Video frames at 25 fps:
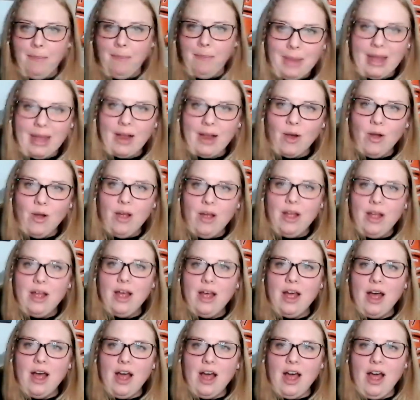and be like,
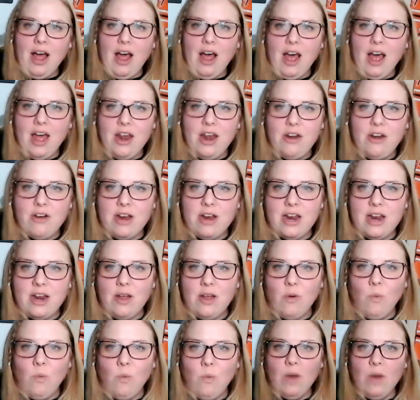a
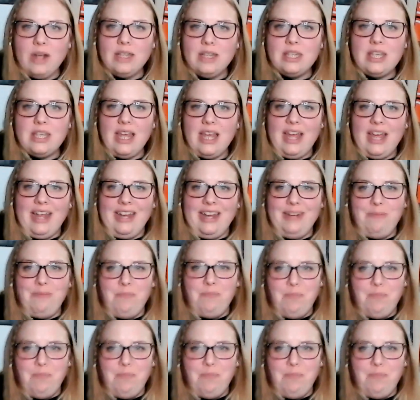hundred one cent